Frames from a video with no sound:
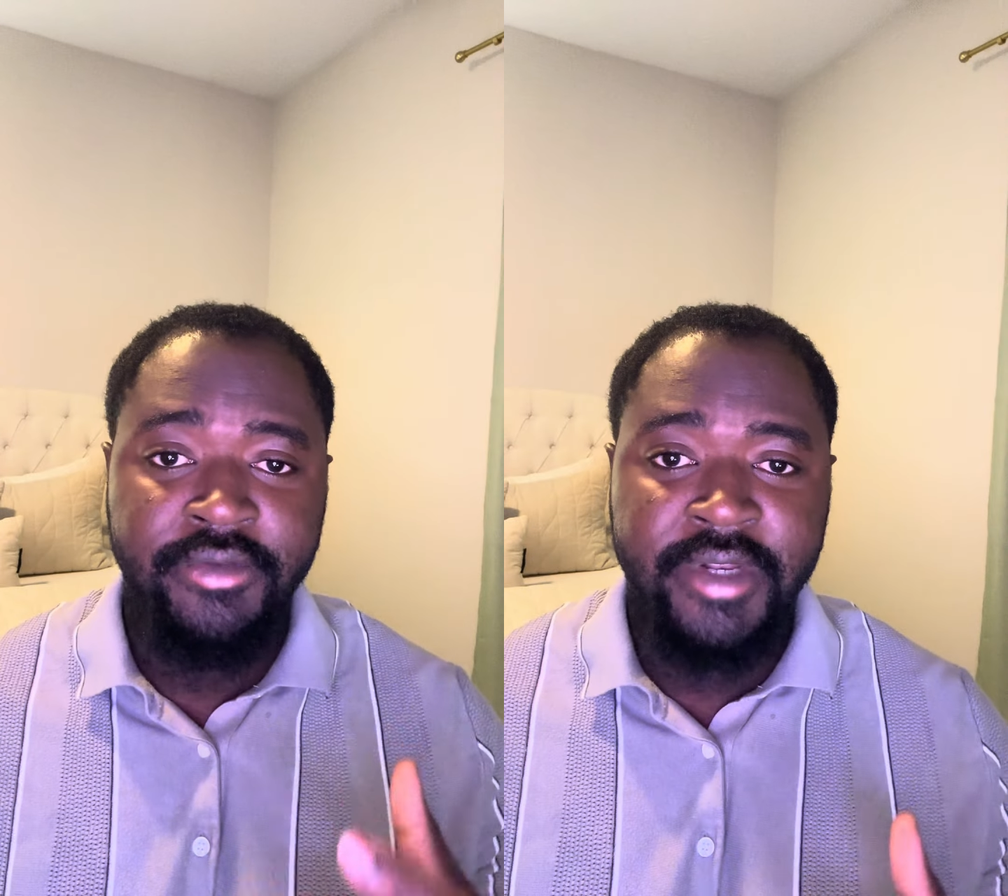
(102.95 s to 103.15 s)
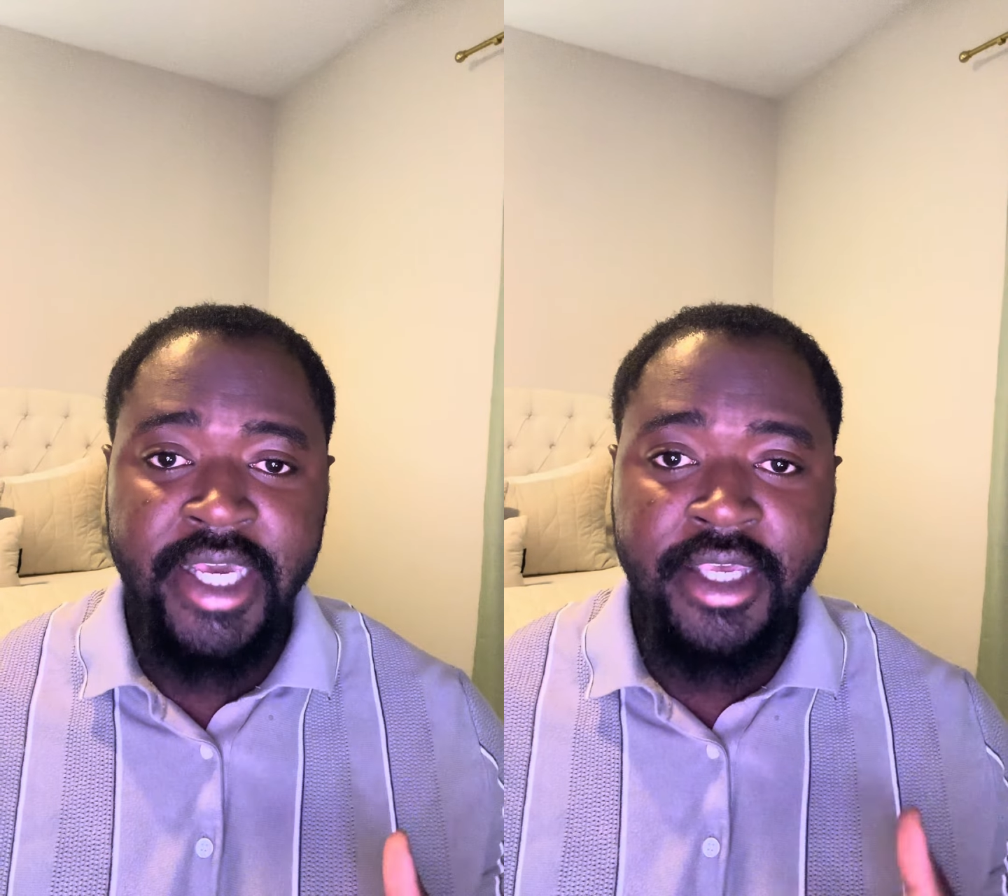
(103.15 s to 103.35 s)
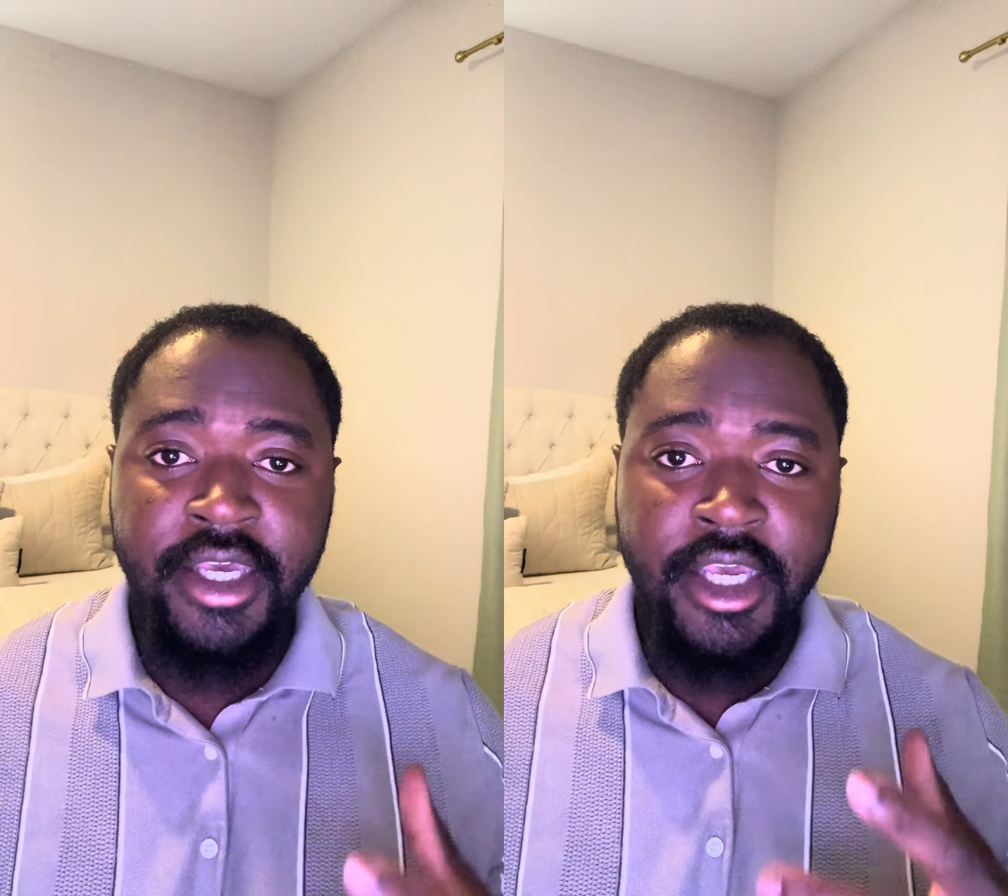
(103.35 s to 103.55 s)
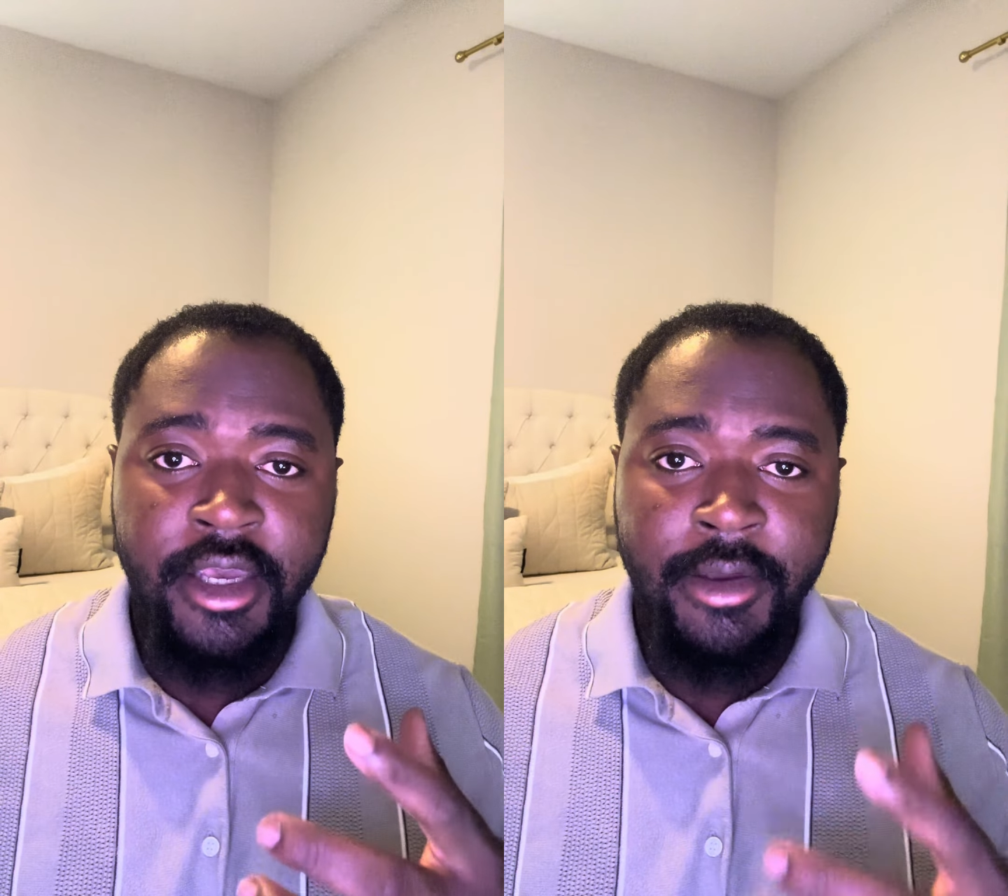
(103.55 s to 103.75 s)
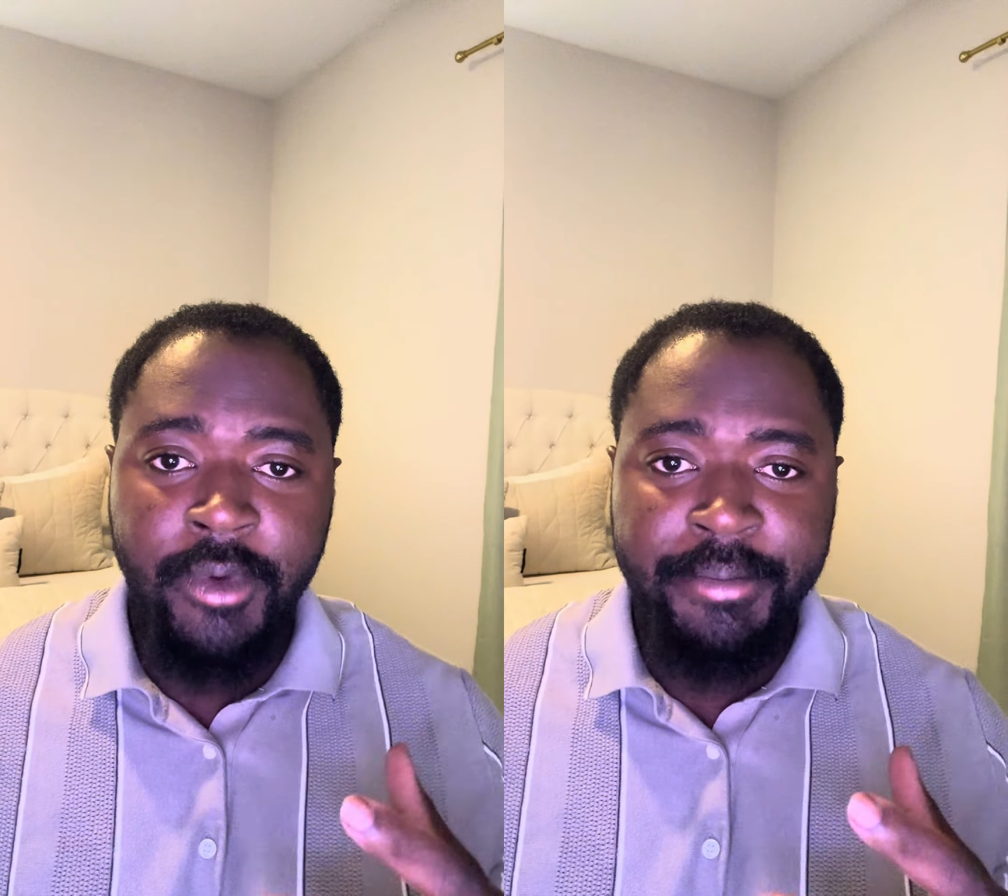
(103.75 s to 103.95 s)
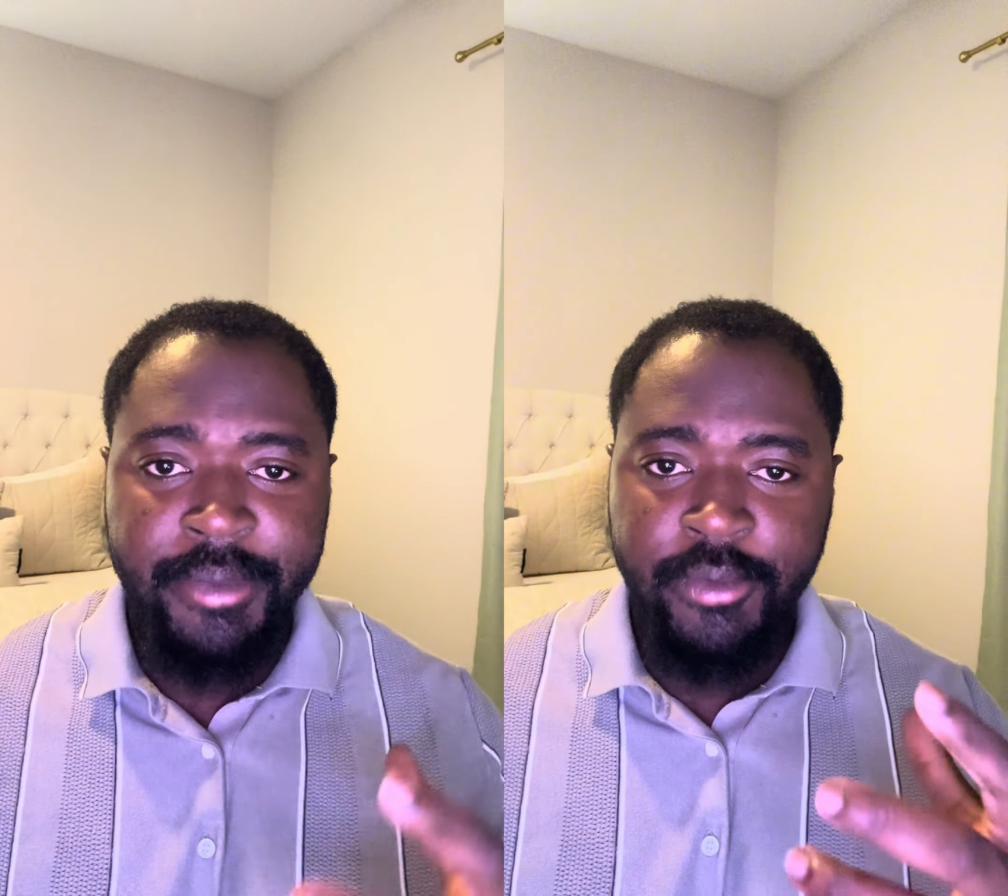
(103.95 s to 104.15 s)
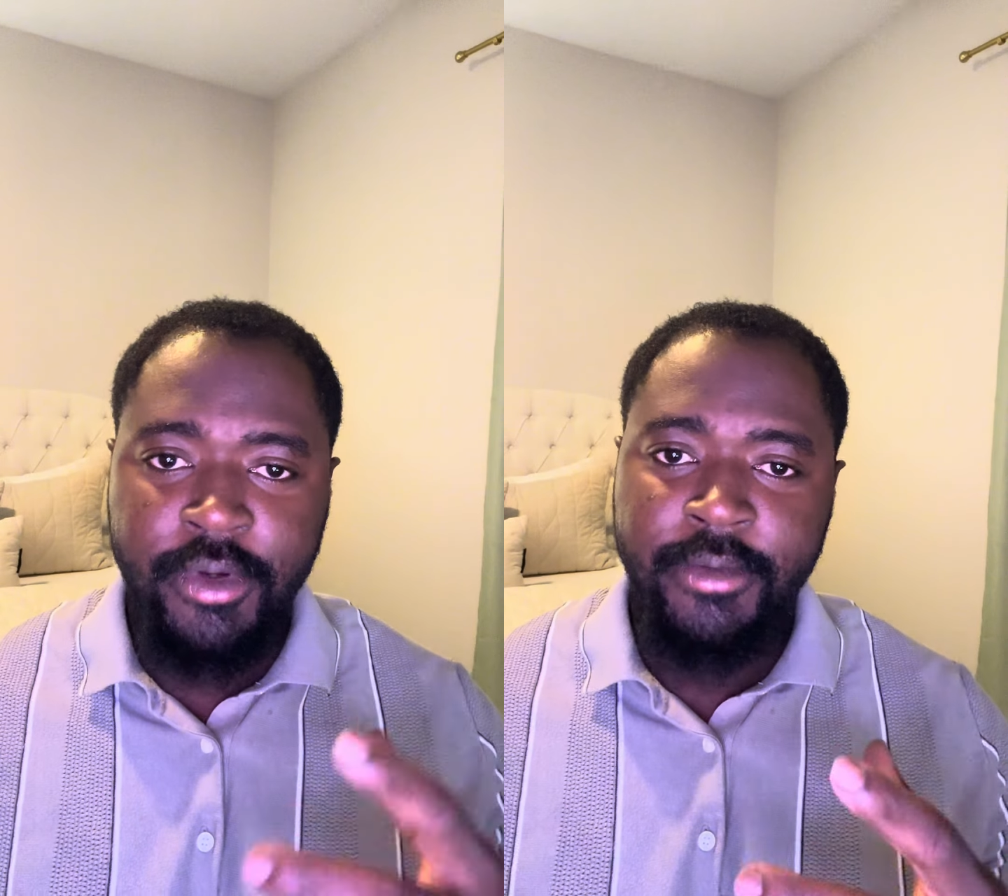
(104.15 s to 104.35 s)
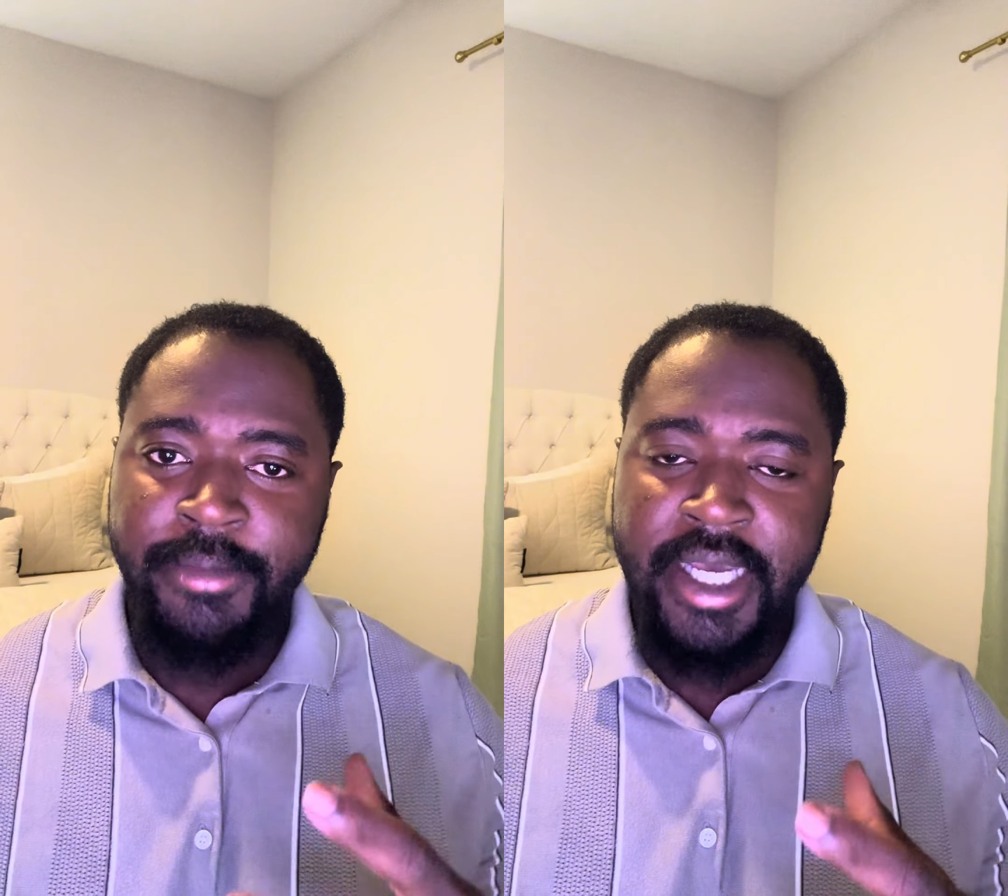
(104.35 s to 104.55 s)
Like when people want
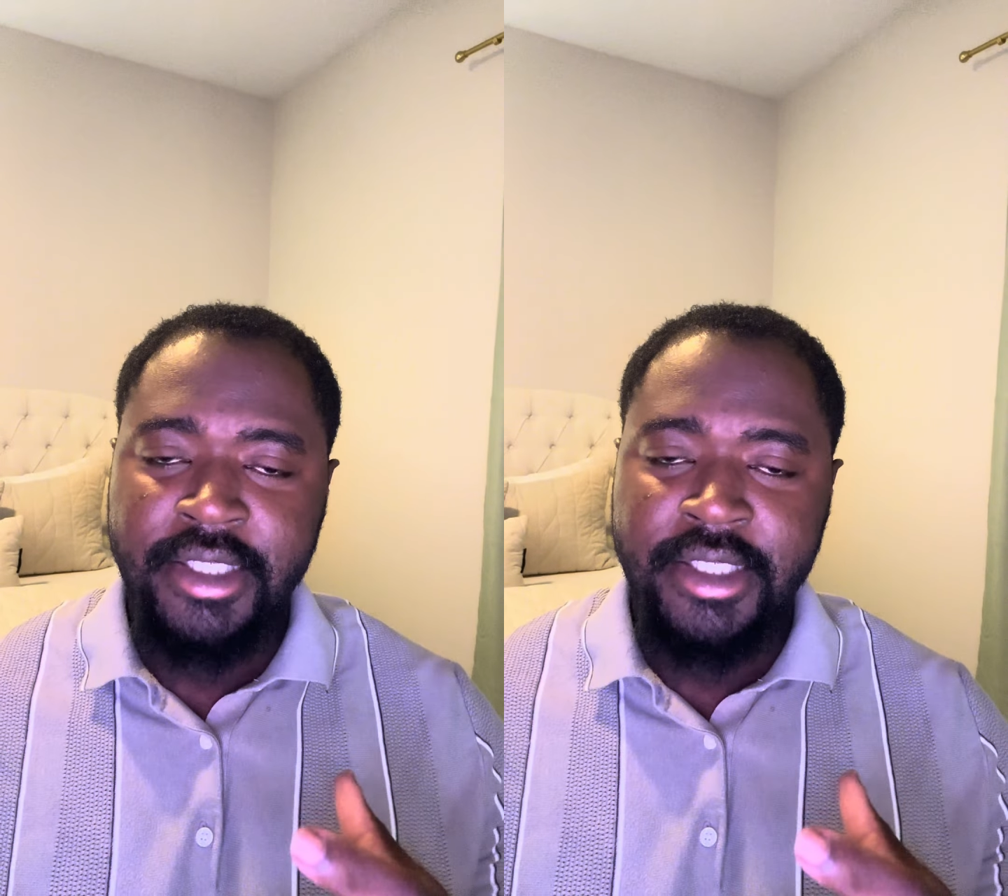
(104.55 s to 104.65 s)
to pass,